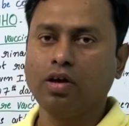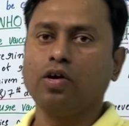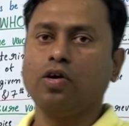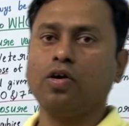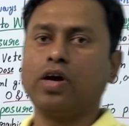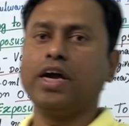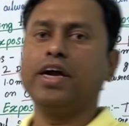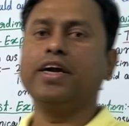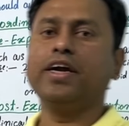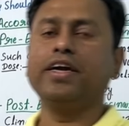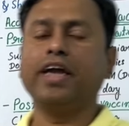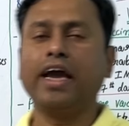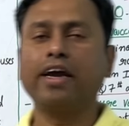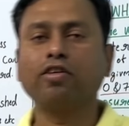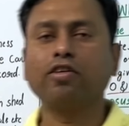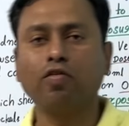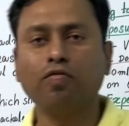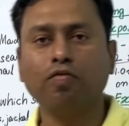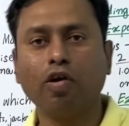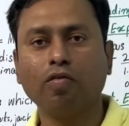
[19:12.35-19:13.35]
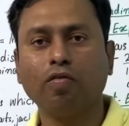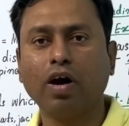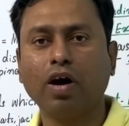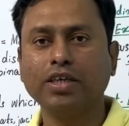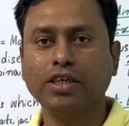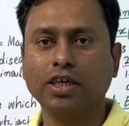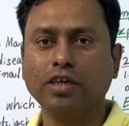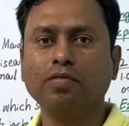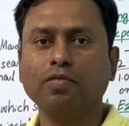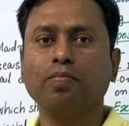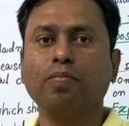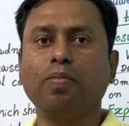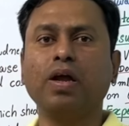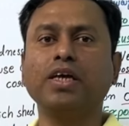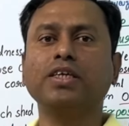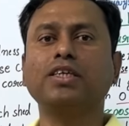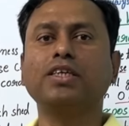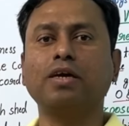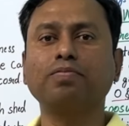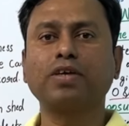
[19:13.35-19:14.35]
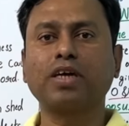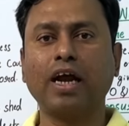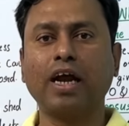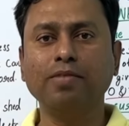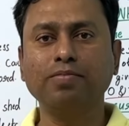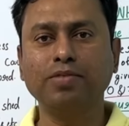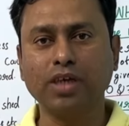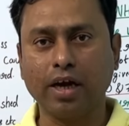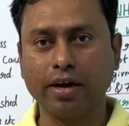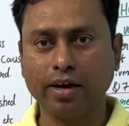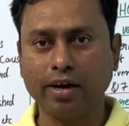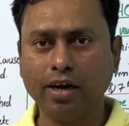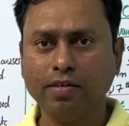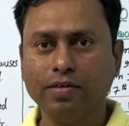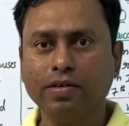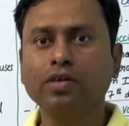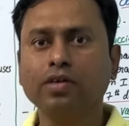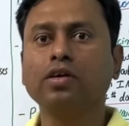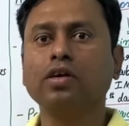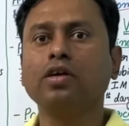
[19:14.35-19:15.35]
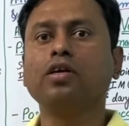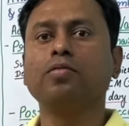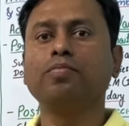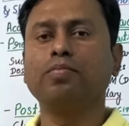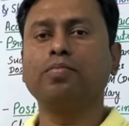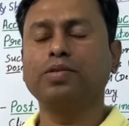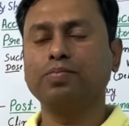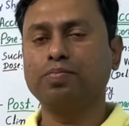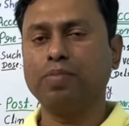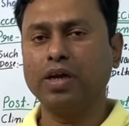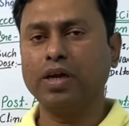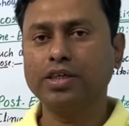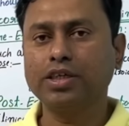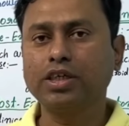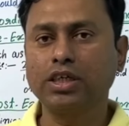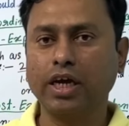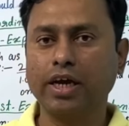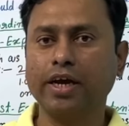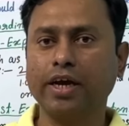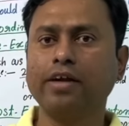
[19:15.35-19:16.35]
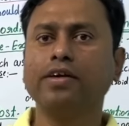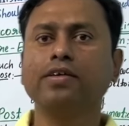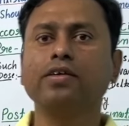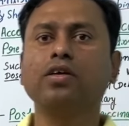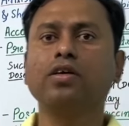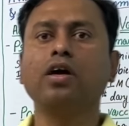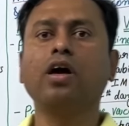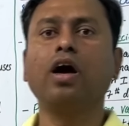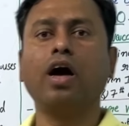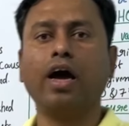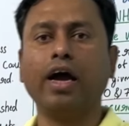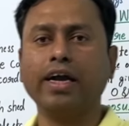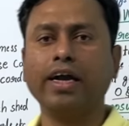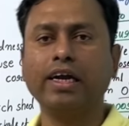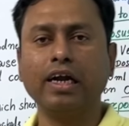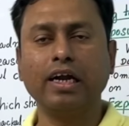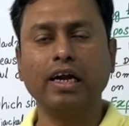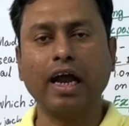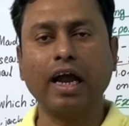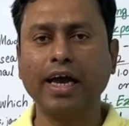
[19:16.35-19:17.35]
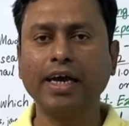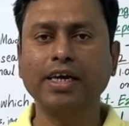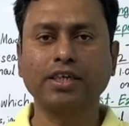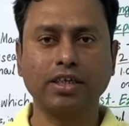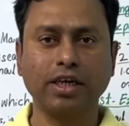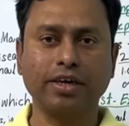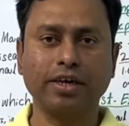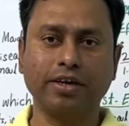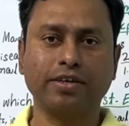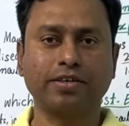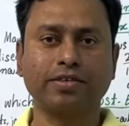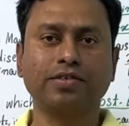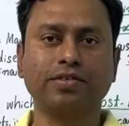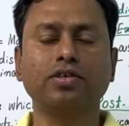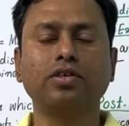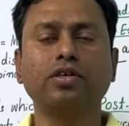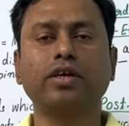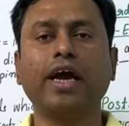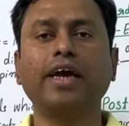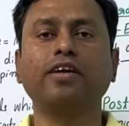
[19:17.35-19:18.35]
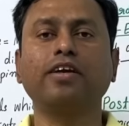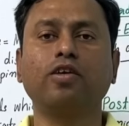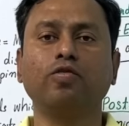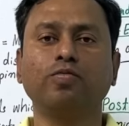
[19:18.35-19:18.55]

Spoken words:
Okay, thank you for watching. Please subscribe channel, please share and share it. Thank you.